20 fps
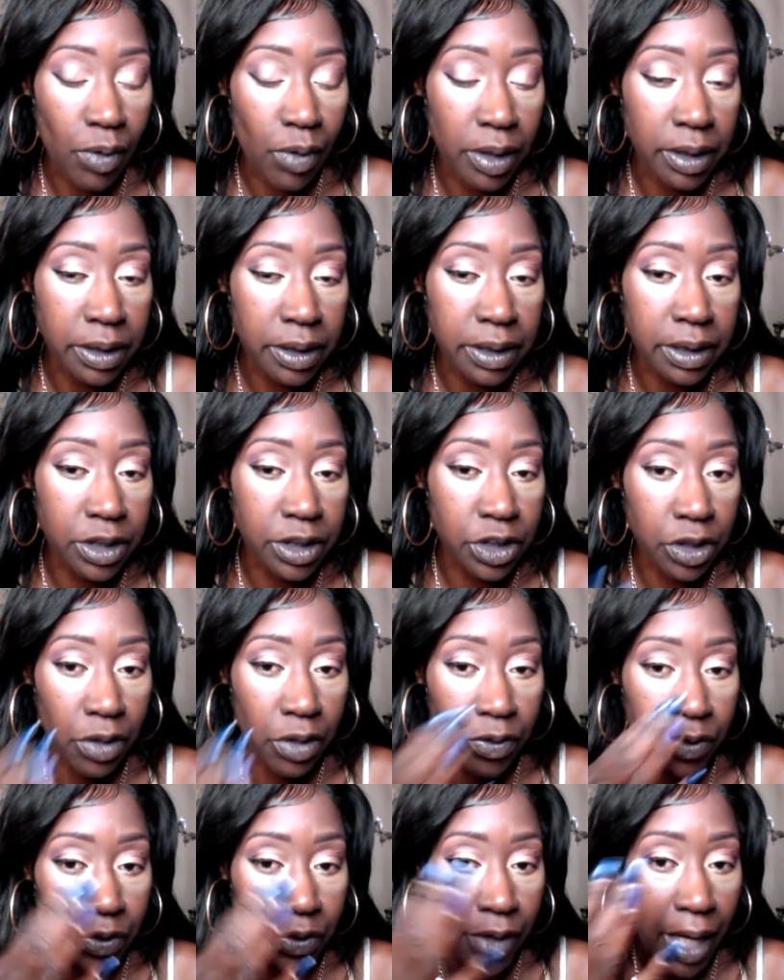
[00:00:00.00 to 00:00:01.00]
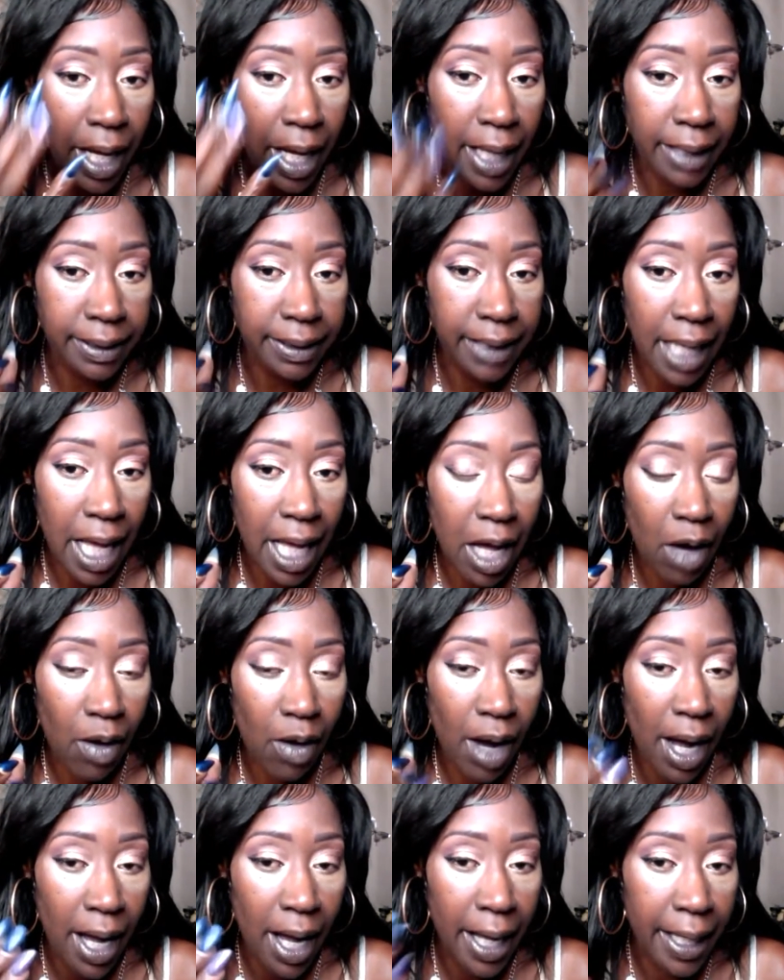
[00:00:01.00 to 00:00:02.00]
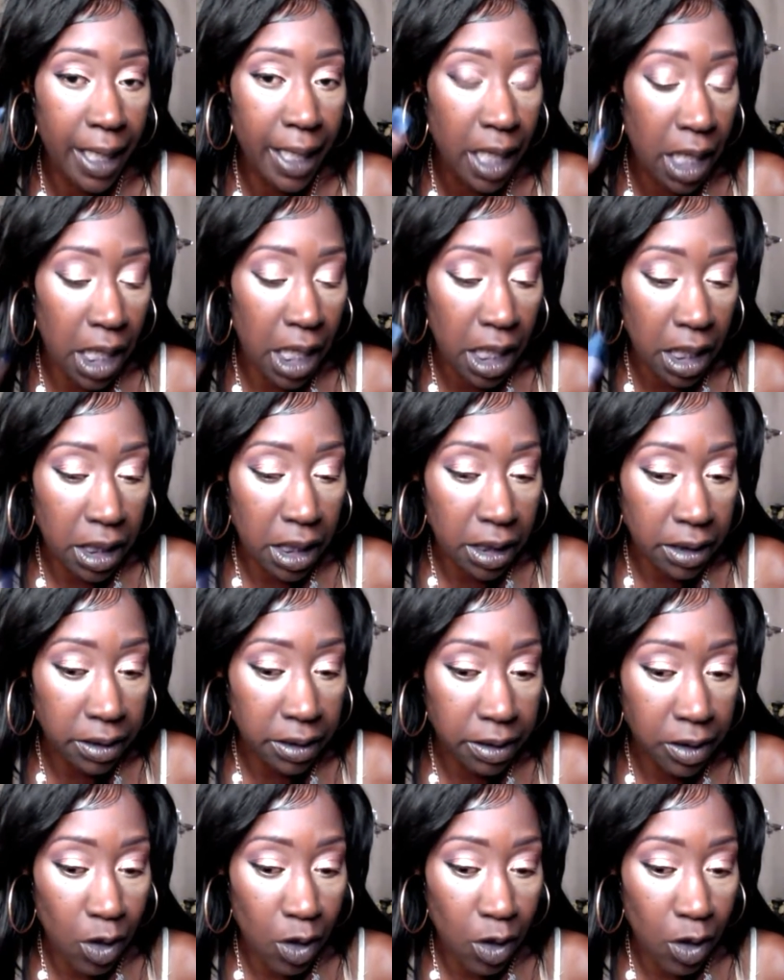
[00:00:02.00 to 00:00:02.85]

So I wanted to show you guys how I